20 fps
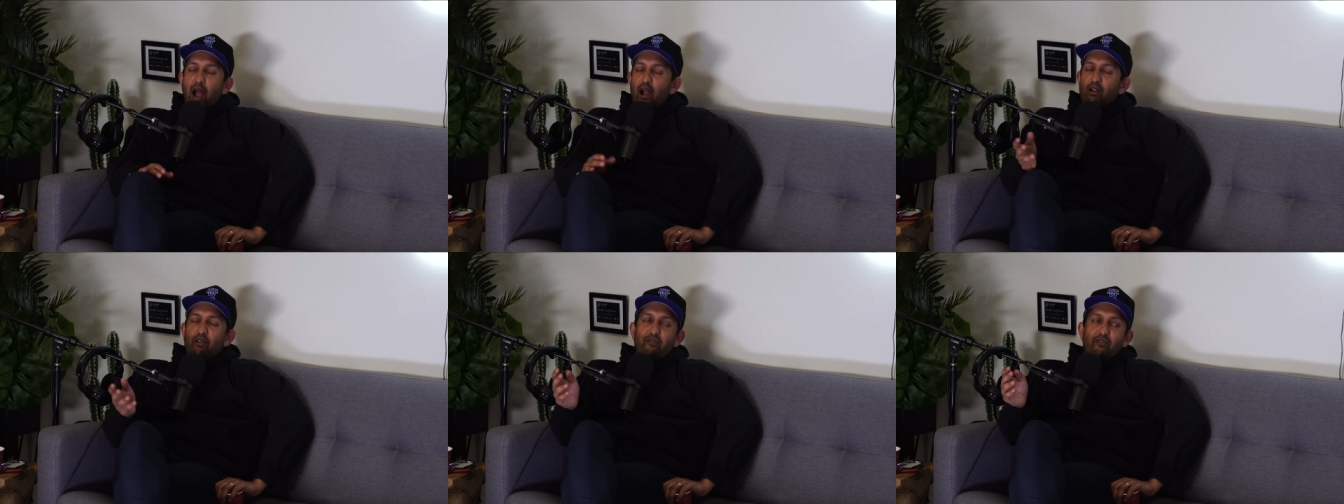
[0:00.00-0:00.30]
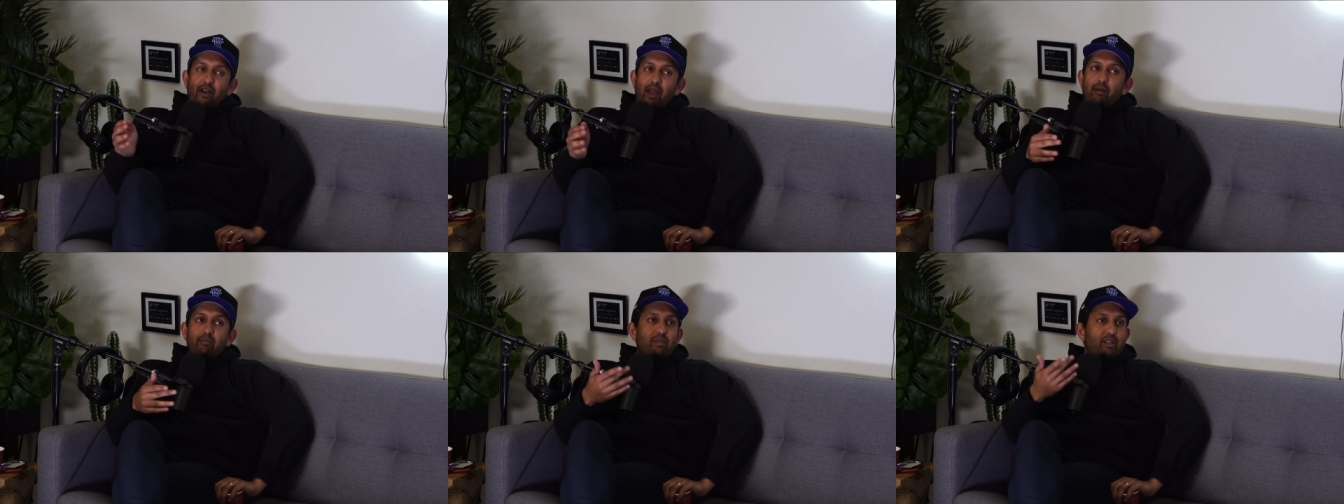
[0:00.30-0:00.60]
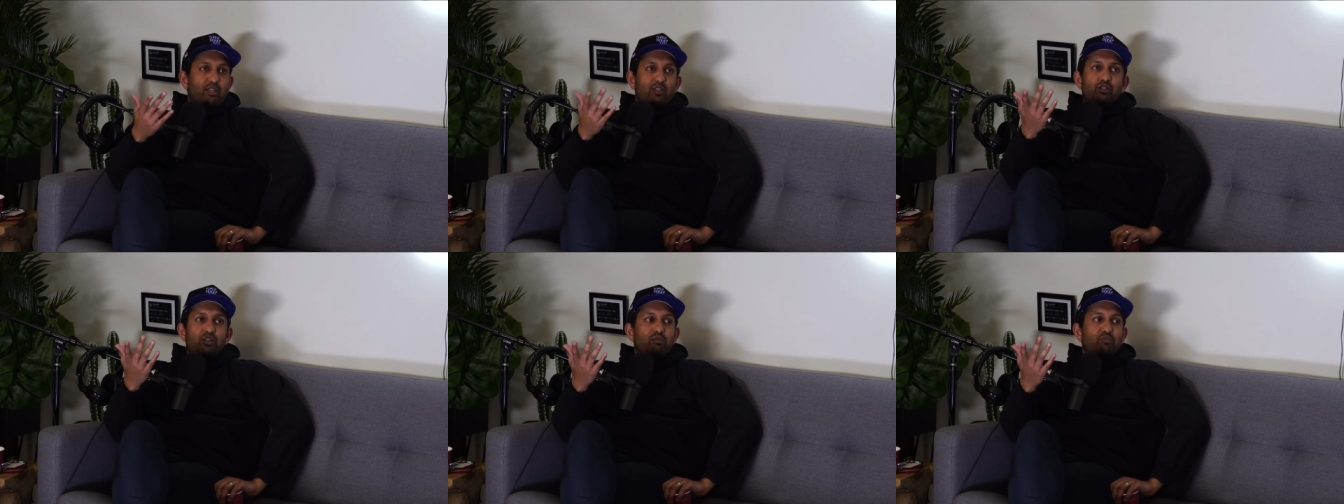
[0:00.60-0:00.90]
our
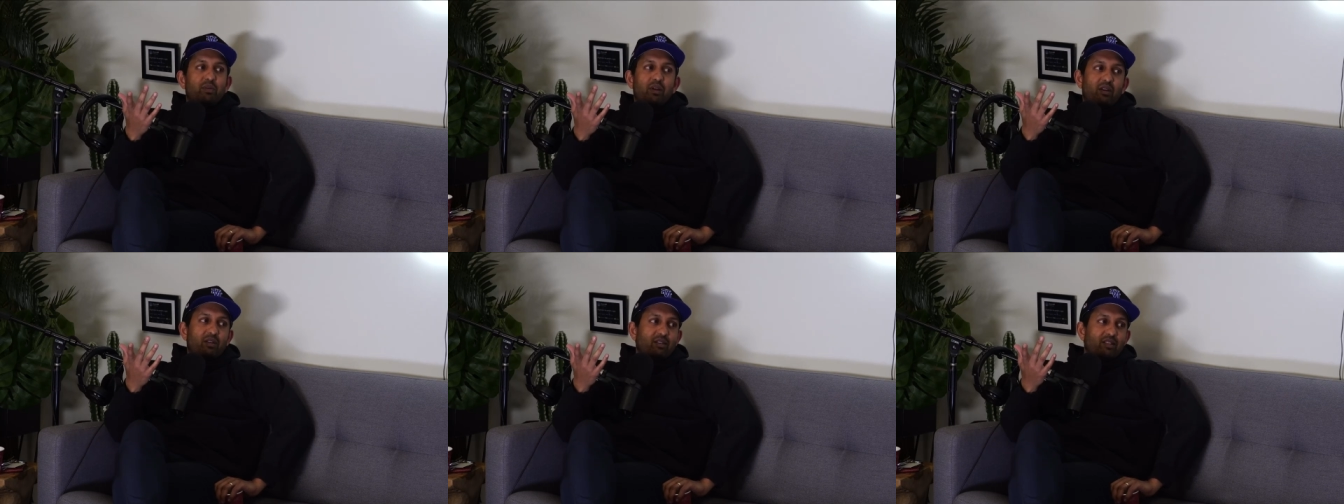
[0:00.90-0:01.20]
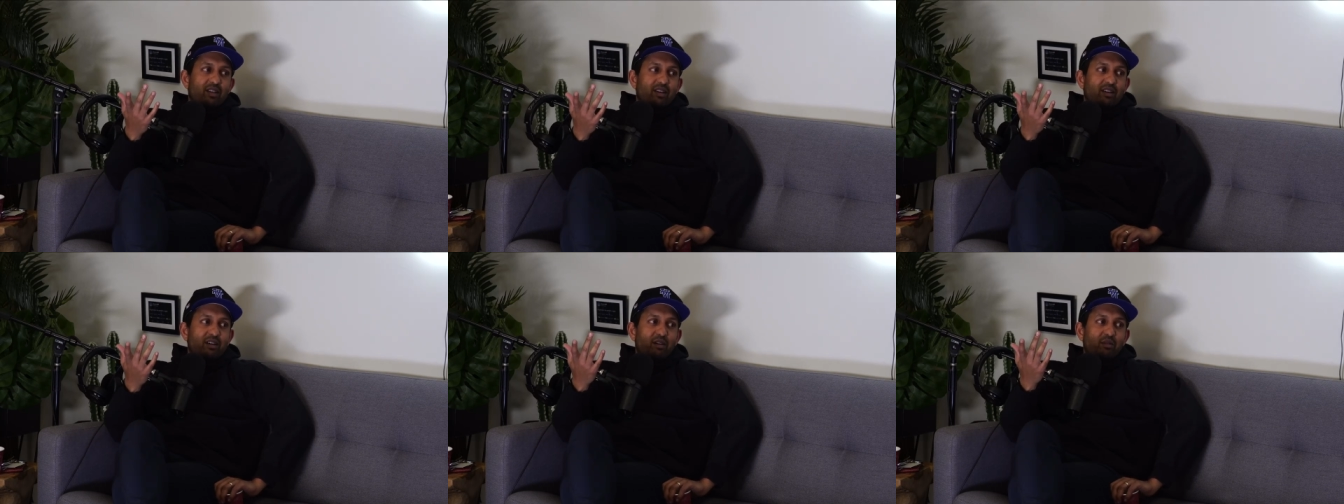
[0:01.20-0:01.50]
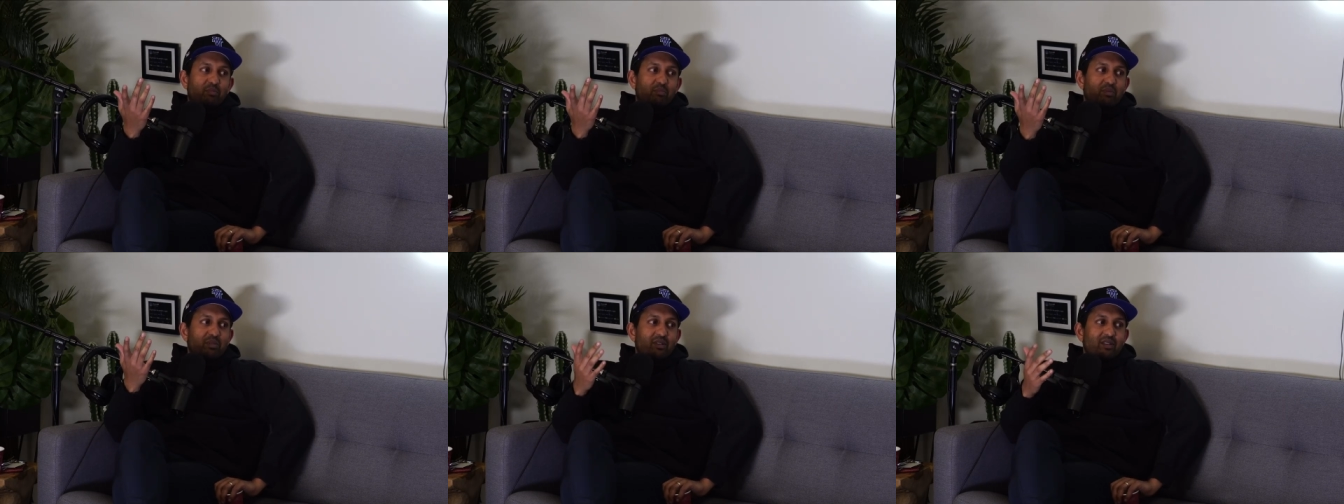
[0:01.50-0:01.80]
family should be on
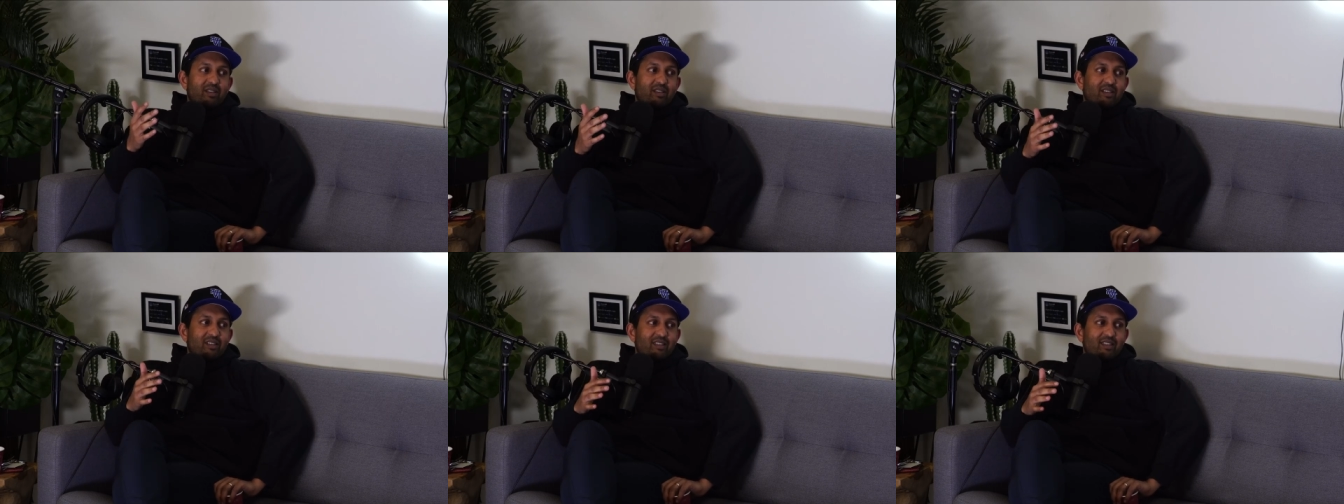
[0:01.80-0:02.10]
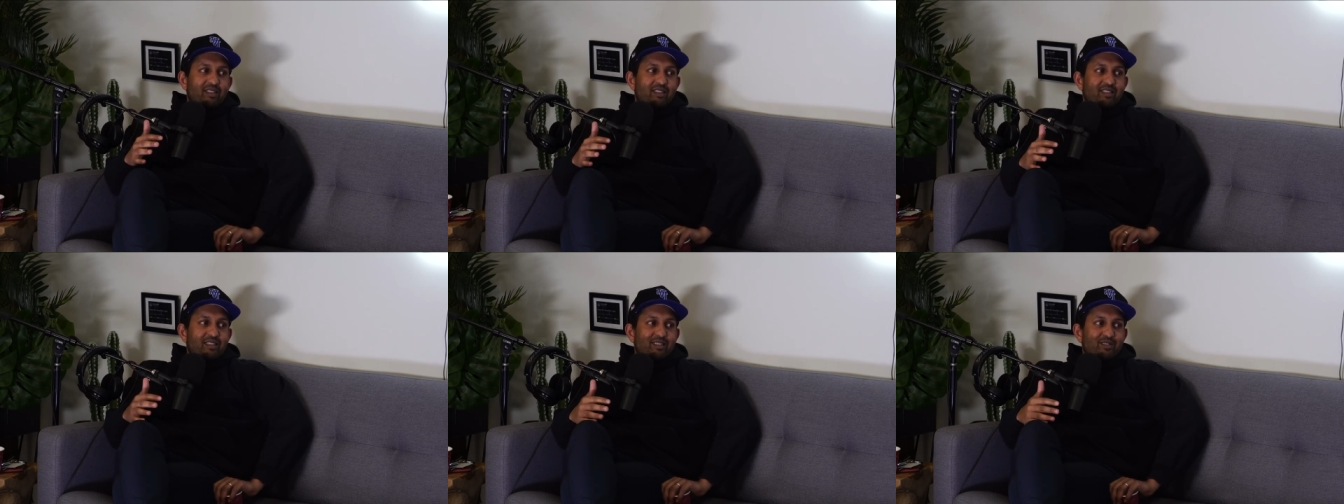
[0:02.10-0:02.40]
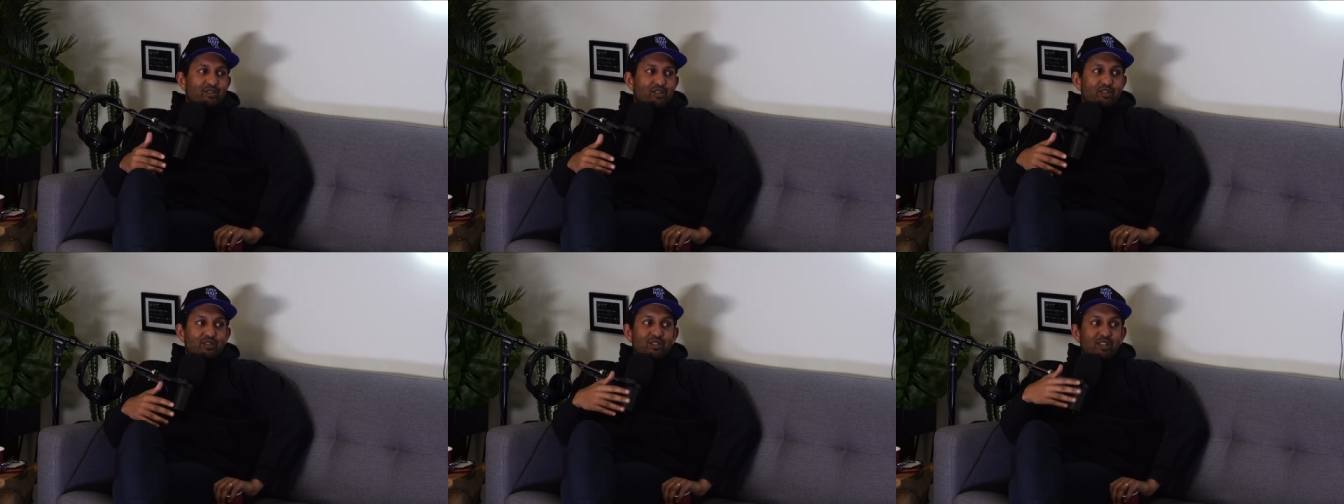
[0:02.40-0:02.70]
ClickUp,
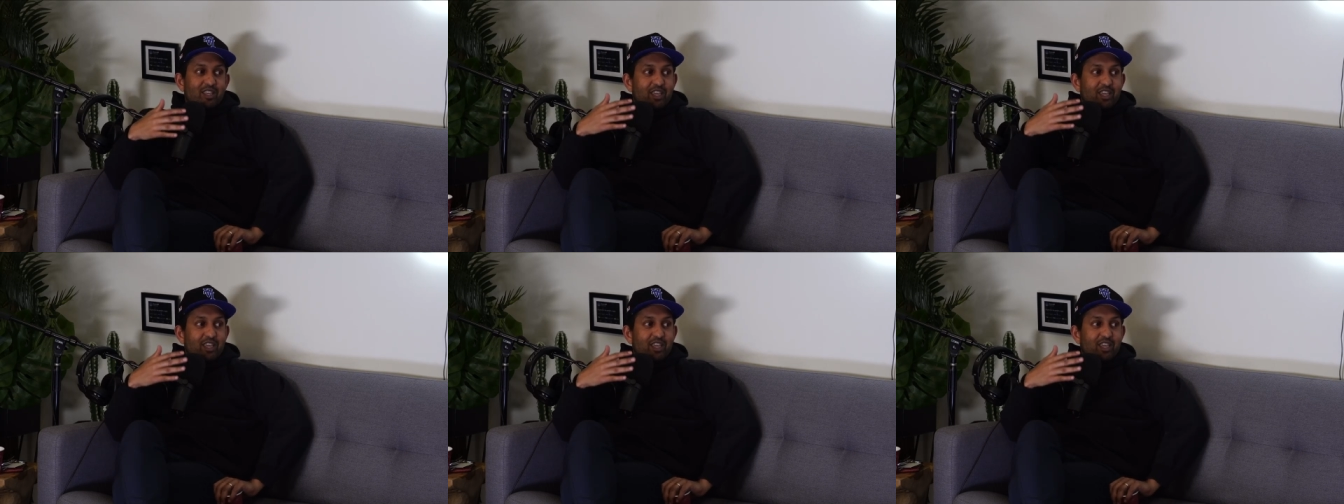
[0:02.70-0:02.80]
just oh.